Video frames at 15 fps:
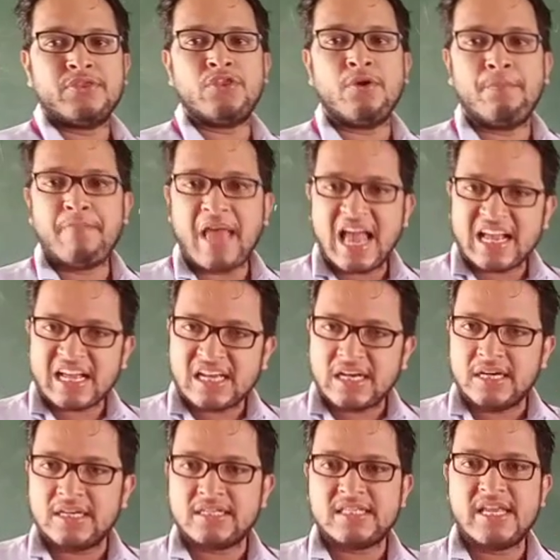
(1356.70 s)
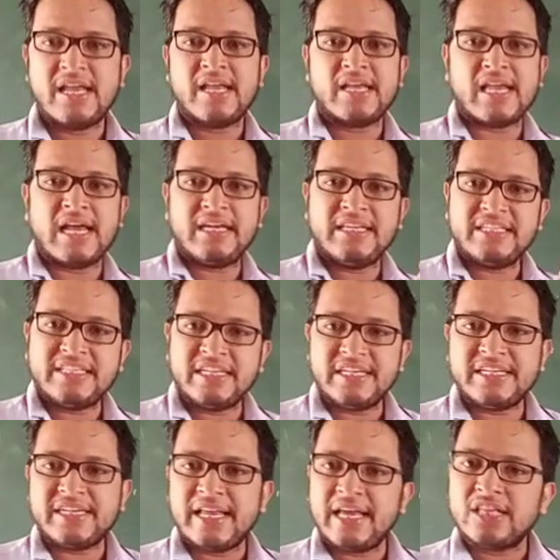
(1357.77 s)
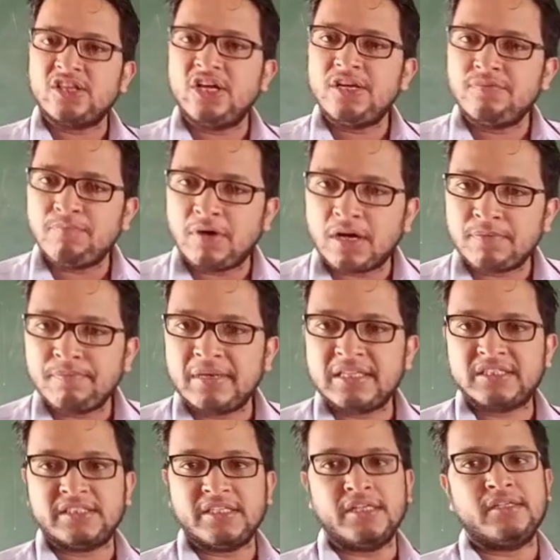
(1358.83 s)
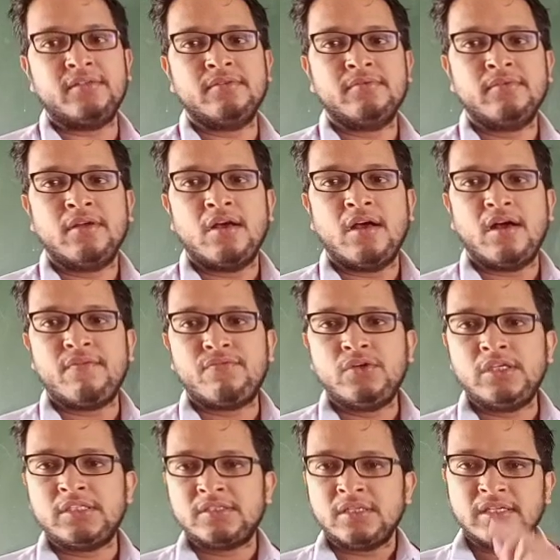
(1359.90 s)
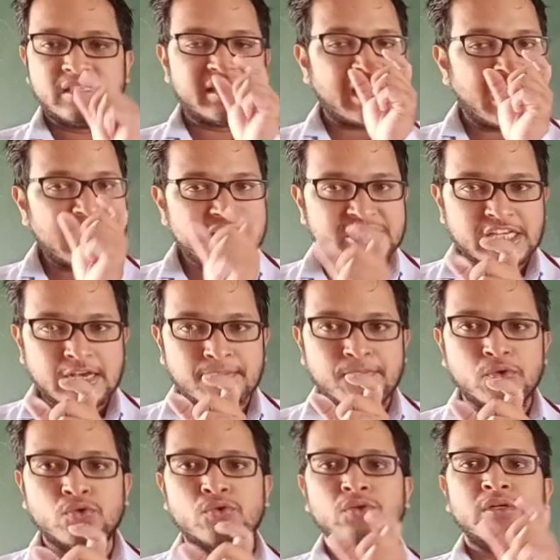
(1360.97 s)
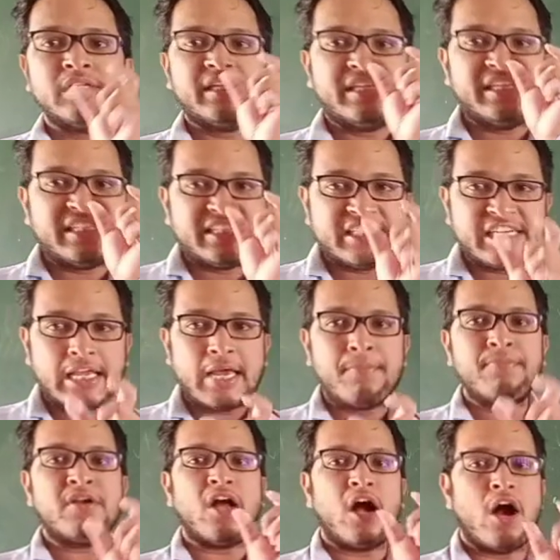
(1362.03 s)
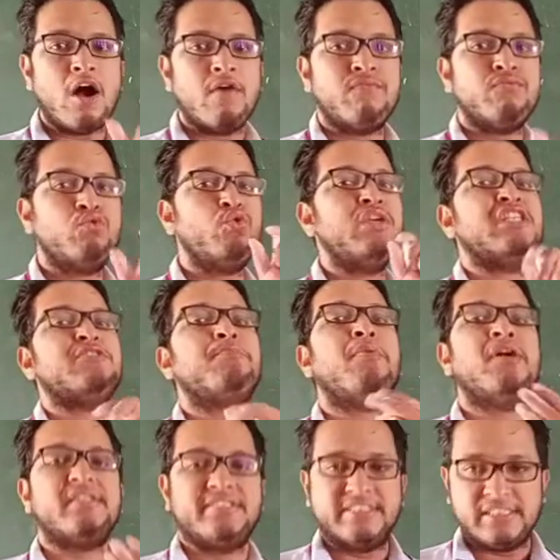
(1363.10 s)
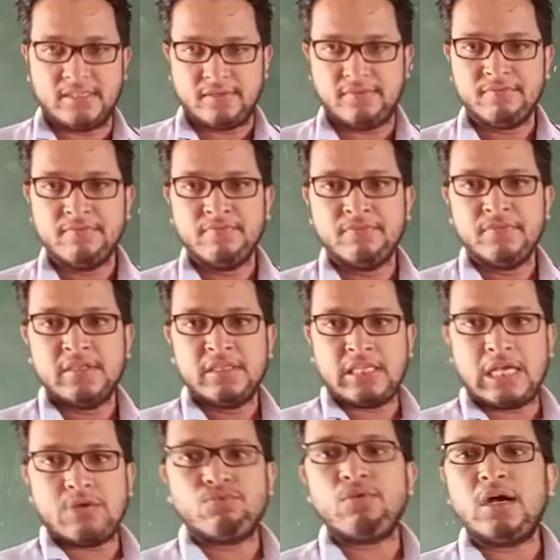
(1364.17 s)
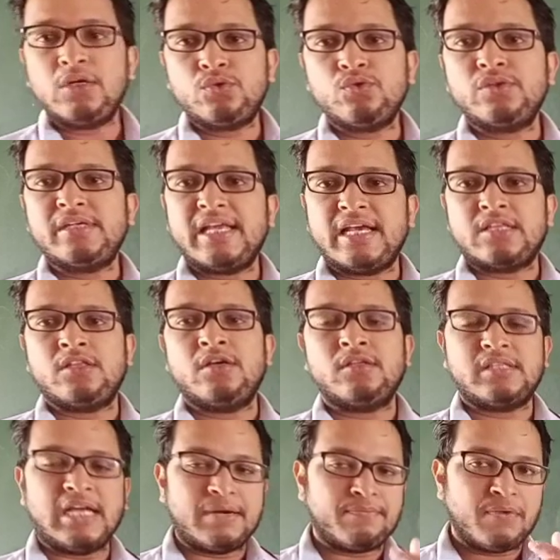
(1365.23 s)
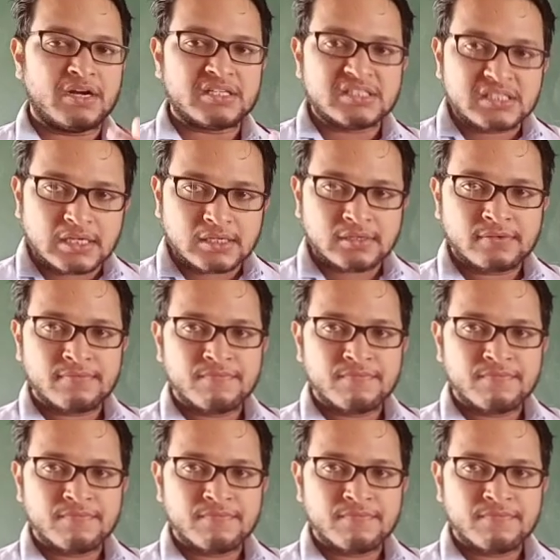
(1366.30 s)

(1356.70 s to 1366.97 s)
the banker, they can easily take the information of which that checkbook is named of which person. They want to take that person